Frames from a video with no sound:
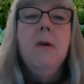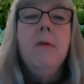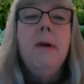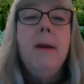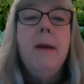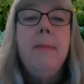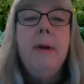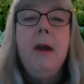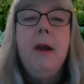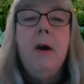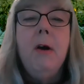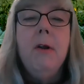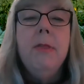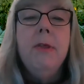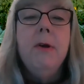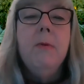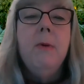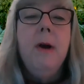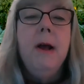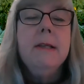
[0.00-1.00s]
Rabbi
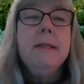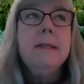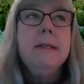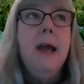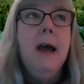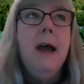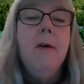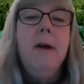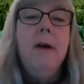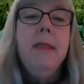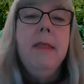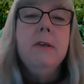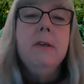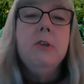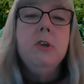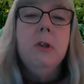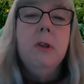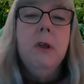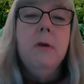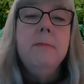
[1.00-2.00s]
Arthur Waskow and the
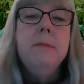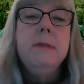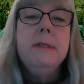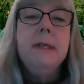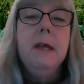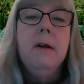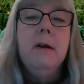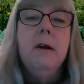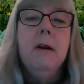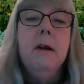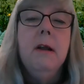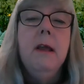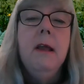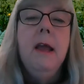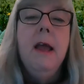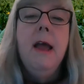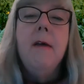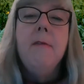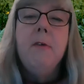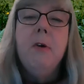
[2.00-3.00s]
Shalom Center
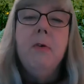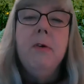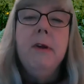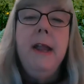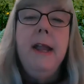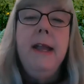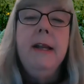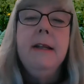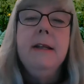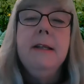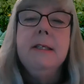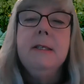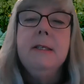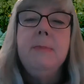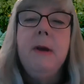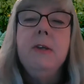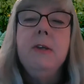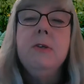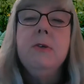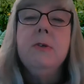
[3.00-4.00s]
have created a
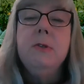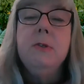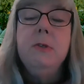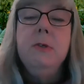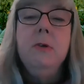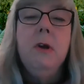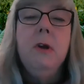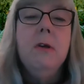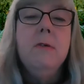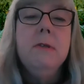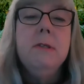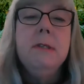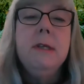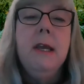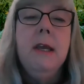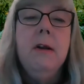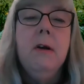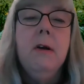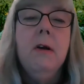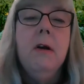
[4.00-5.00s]
special Sukkot
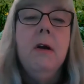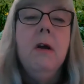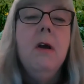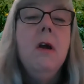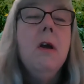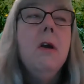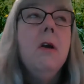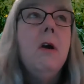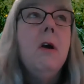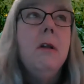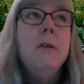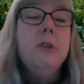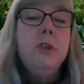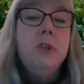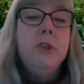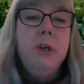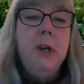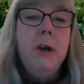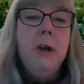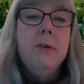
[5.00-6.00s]
Seder called
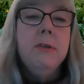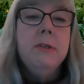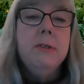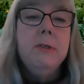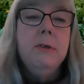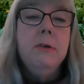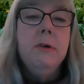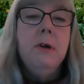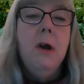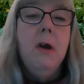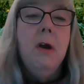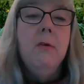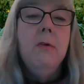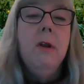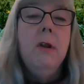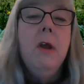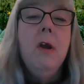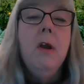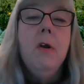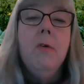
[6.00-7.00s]
Share
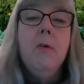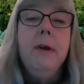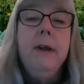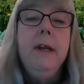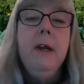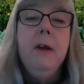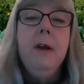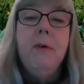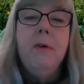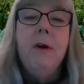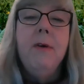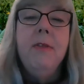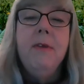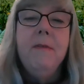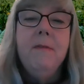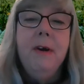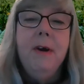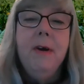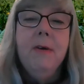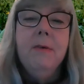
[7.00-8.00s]
Sukkot, Green and Grow the
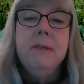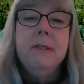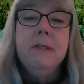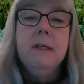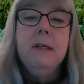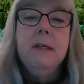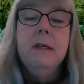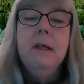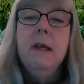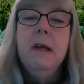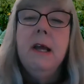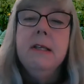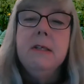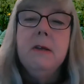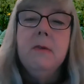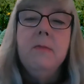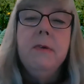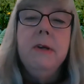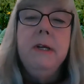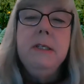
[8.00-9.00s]
Vote, as
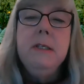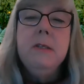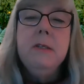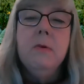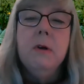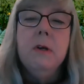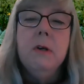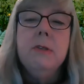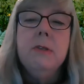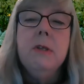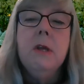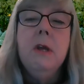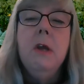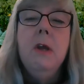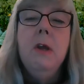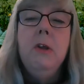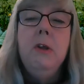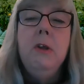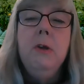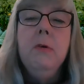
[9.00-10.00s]
a resource
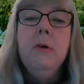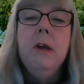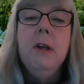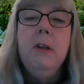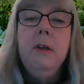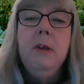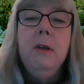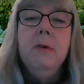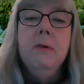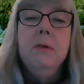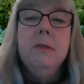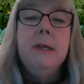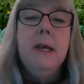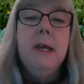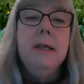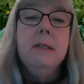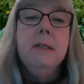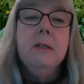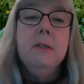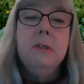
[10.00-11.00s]
you can use
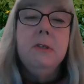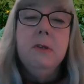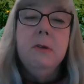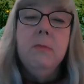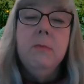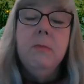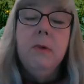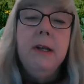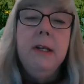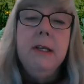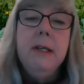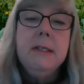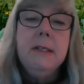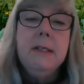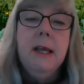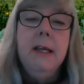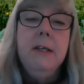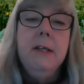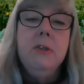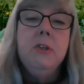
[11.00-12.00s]
as a Zoom-ready
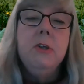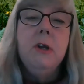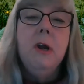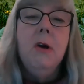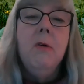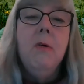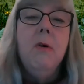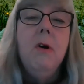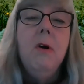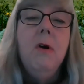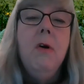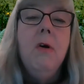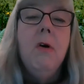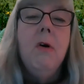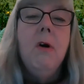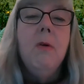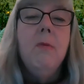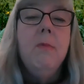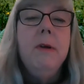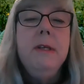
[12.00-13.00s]
slideshow
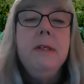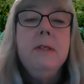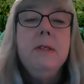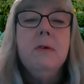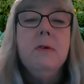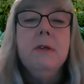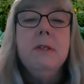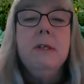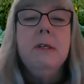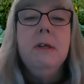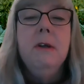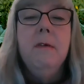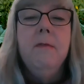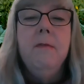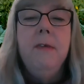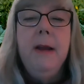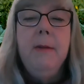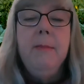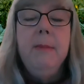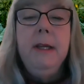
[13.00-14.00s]
or a resource at your
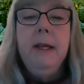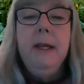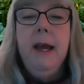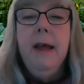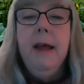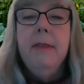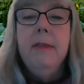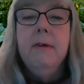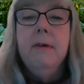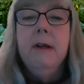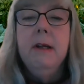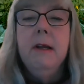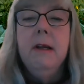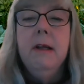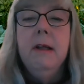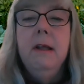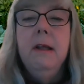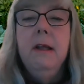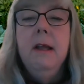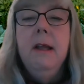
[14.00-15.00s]
family gathering.
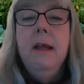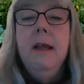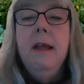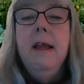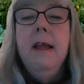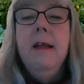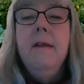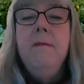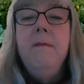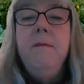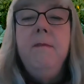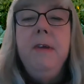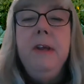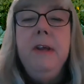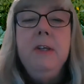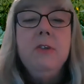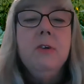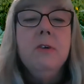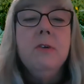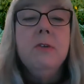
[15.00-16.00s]
It
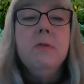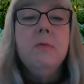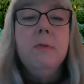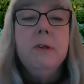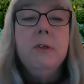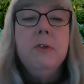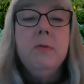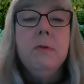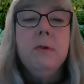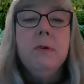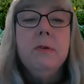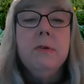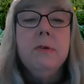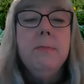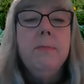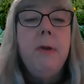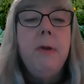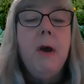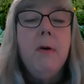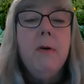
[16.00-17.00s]
features rituals,
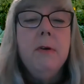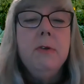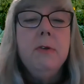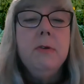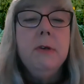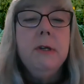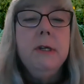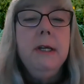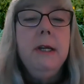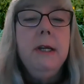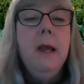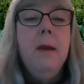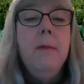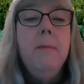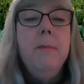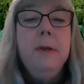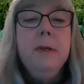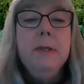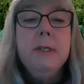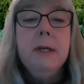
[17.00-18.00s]
poetry,
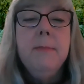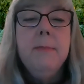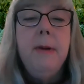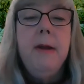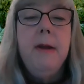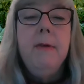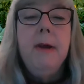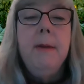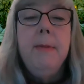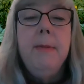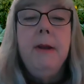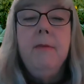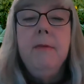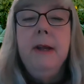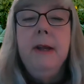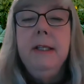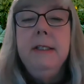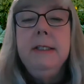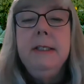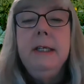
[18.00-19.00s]
music by Rabbi
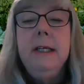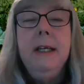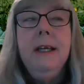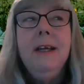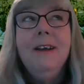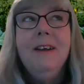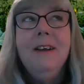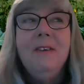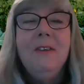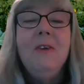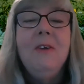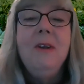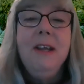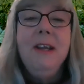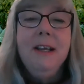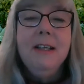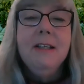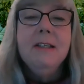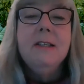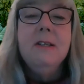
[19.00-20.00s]
Randy,
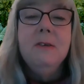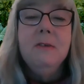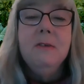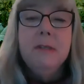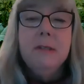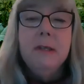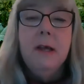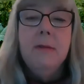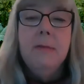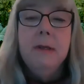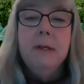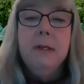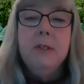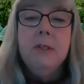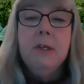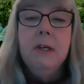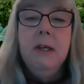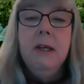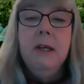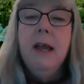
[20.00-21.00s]
including his new Psalmish,
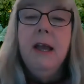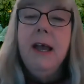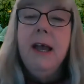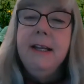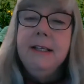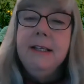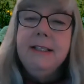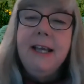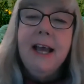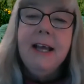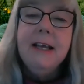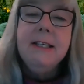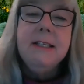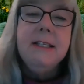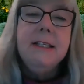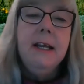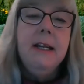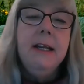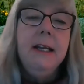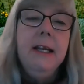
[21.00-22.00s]
and a text
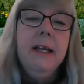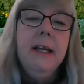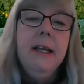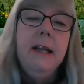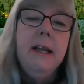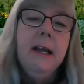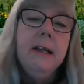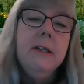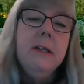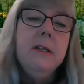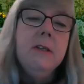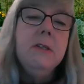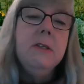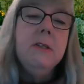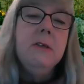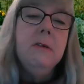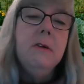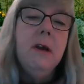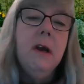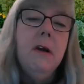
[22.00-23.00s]
study connecting
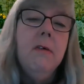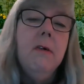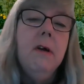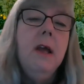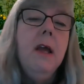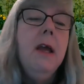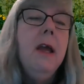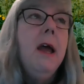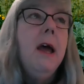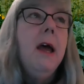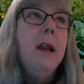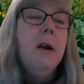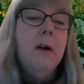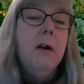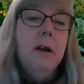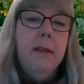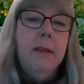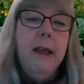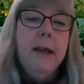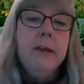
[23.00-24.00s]
Sukkot and
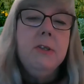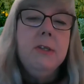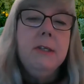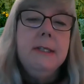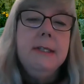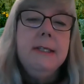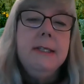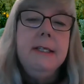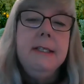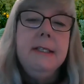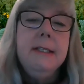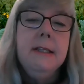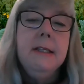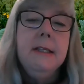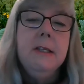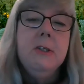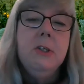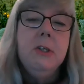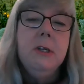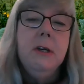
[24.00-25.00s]
our election season
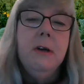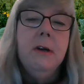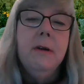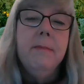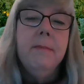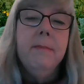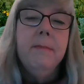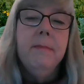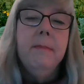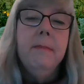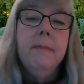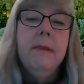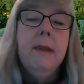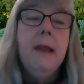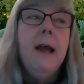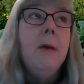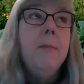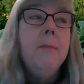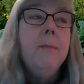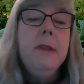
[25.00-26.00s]
this year.
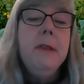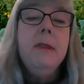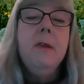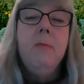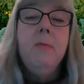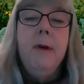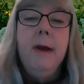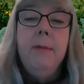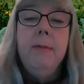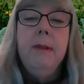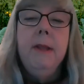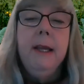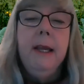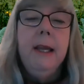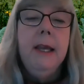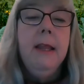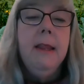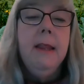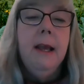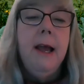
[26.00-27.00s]
I'll put the web
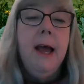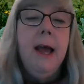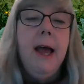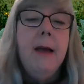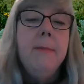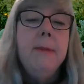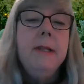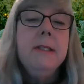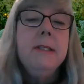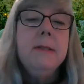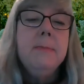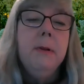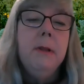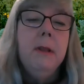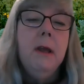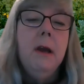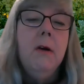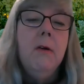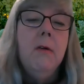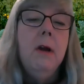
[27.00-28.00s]
link in the comments
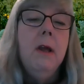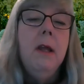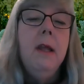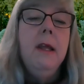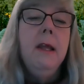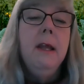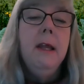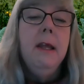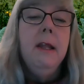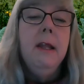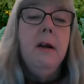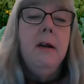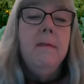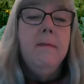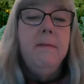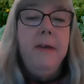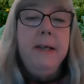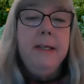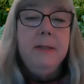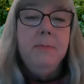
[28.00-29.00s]
below in our
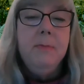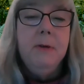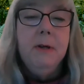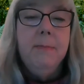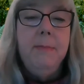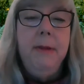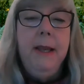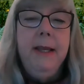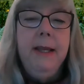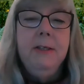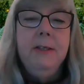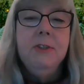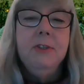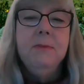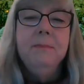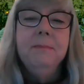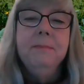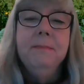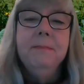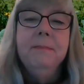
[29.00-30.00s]
Facebook page.
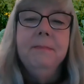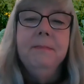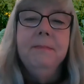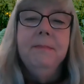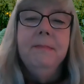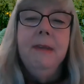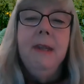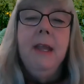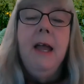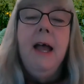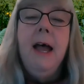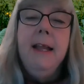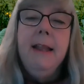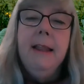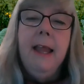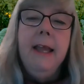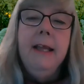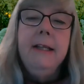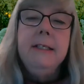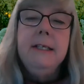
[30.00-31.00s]
I'd
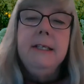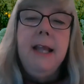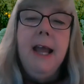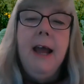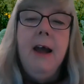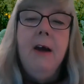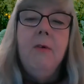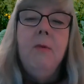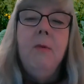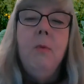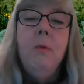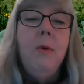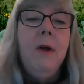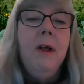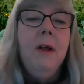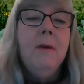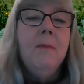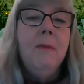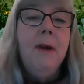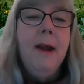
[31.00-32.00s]
like to now
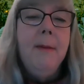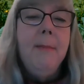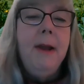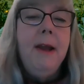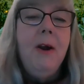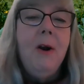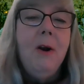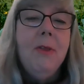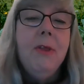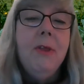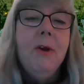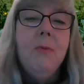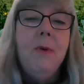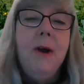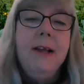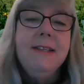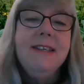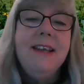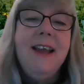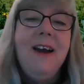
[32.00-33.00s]
welcome Rabbi Arthur
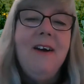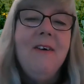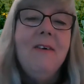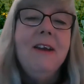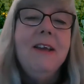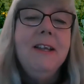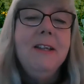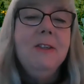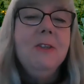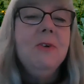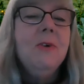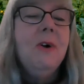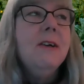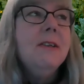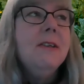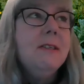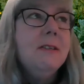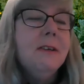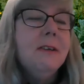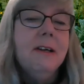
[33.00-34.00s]
Waskow into our
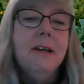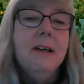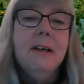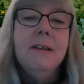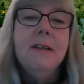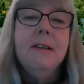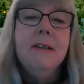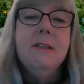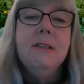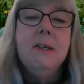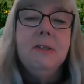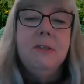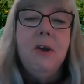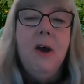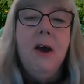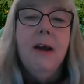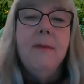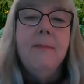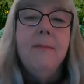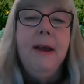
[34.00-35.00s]
sukkah to
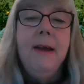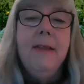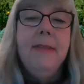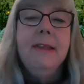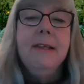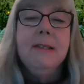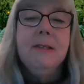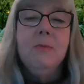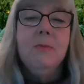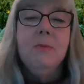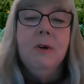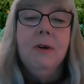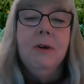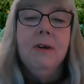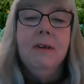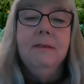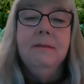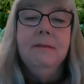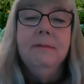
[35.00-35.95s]
talk about this work.